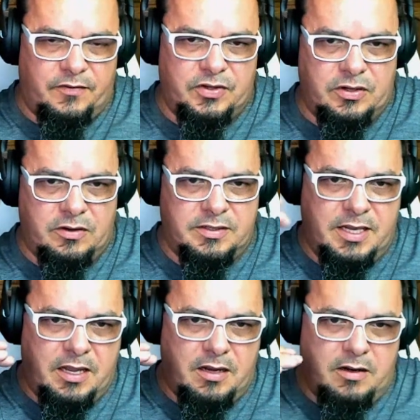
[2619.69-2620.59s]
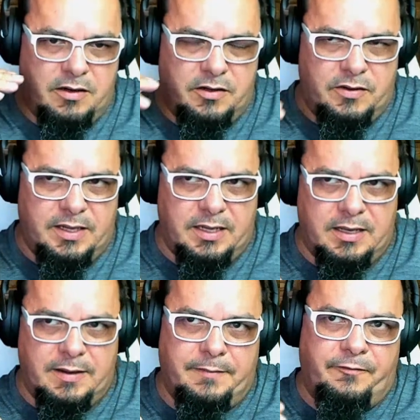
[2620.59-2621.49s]
So you're
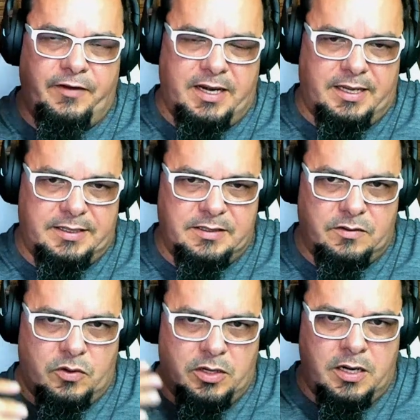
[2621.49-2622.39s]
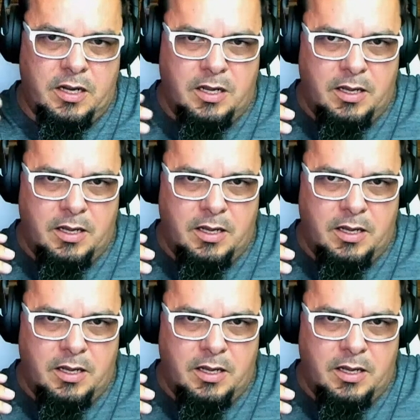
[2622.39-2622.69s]
doing Phoenix, or